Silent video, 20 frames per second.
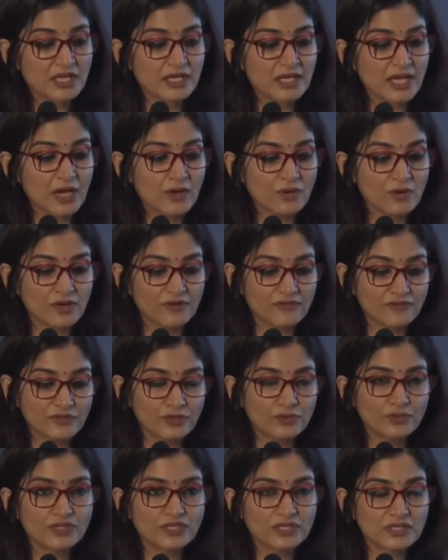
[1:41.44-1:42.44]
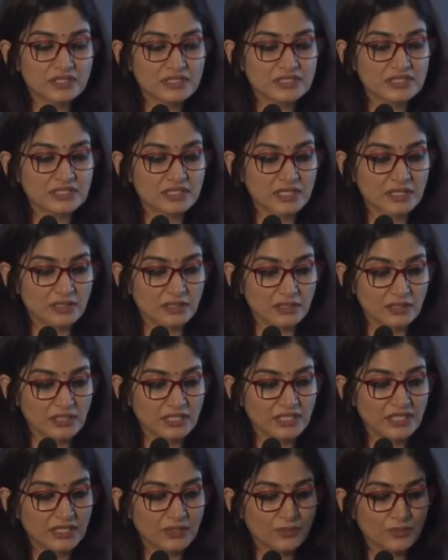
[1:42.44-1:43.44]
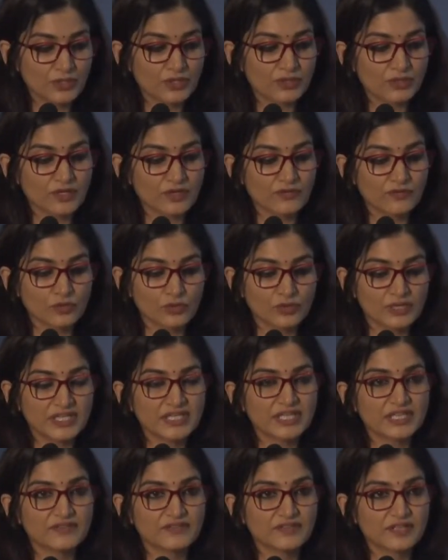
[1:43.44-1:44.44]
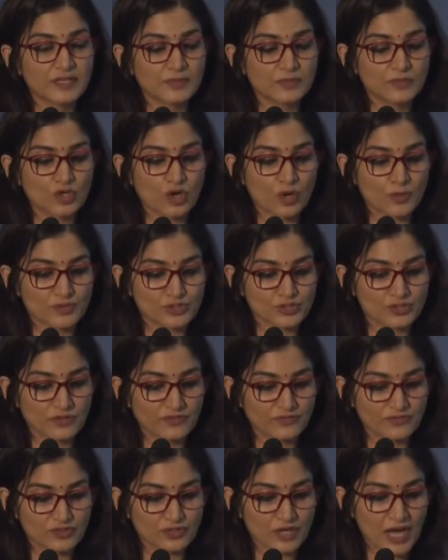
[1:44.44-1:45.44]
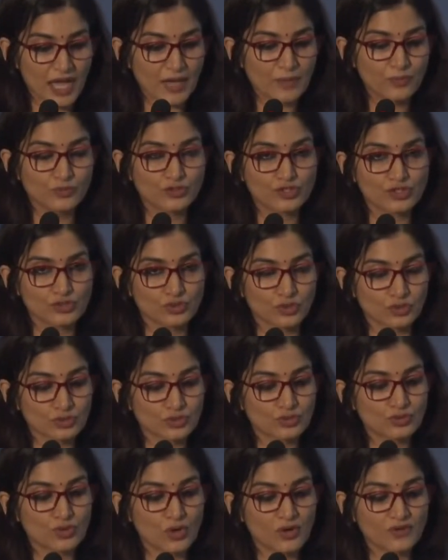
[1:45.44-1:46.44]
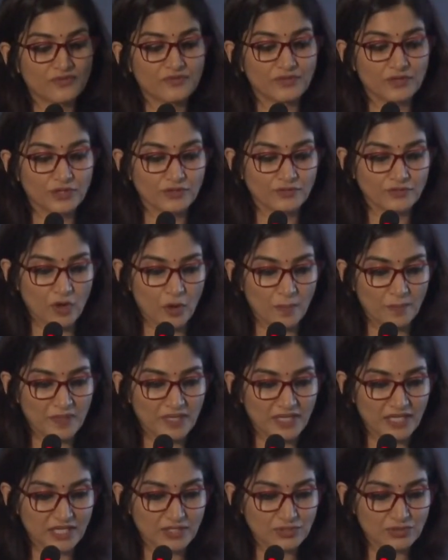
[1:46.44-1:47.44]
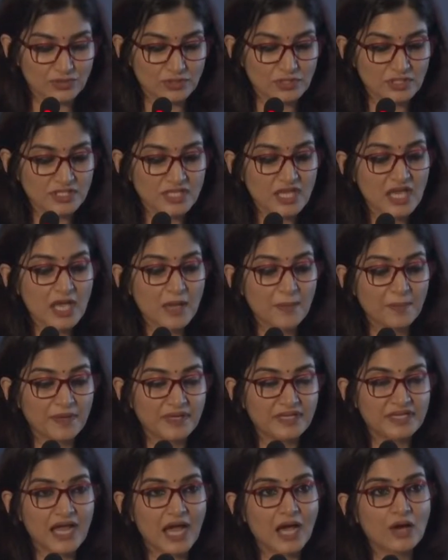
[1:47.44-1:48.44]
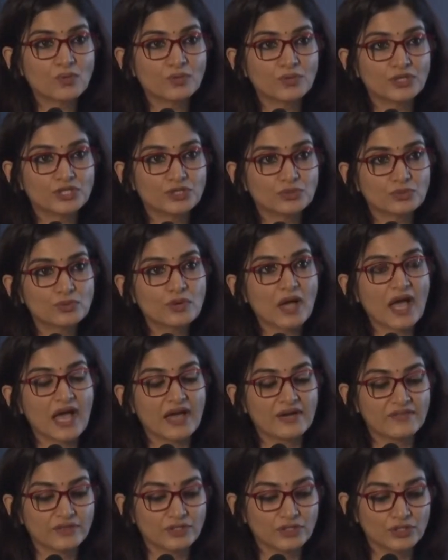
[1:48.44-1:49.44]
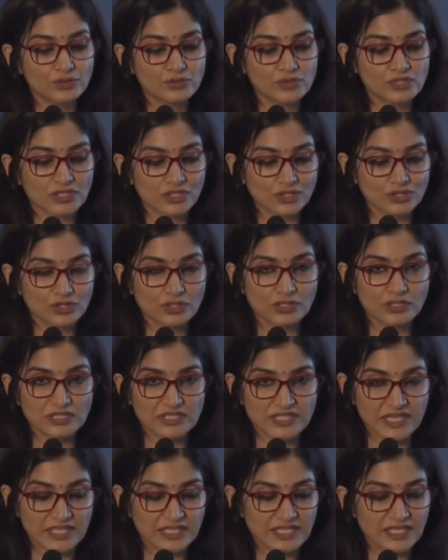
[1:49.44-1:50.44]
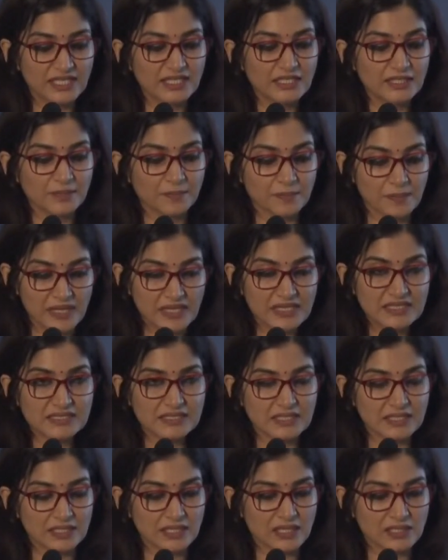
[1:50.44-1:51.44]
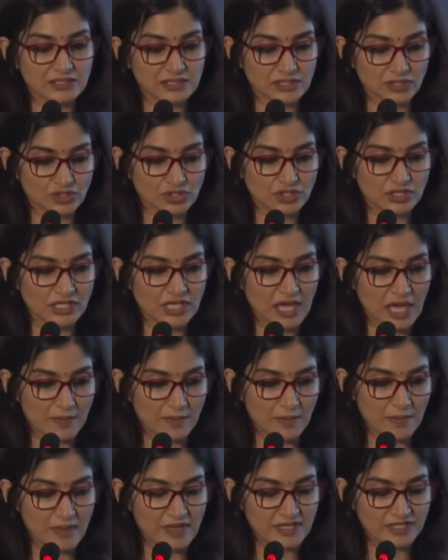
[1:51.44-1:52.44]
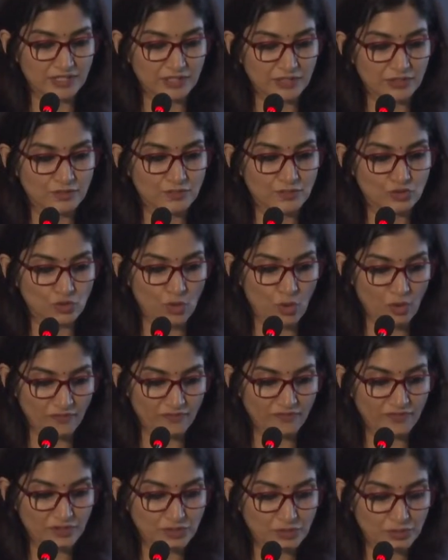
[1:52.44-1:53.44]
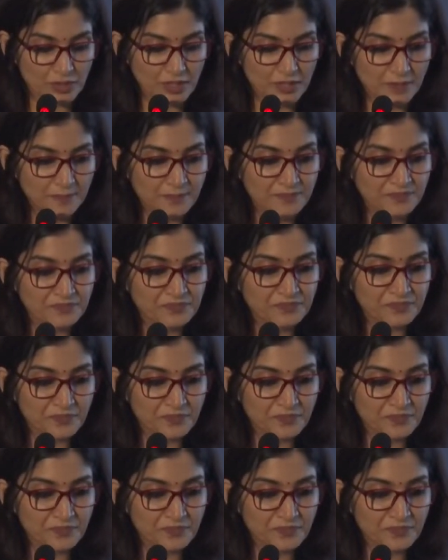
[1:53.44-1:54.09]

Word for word: Now, a few years uh, earlier, we could have only given him the option of TRAB, which is also not free of complications. But now we do have a new surgical technique, MIGS in our surgical armamentarium to offer to him.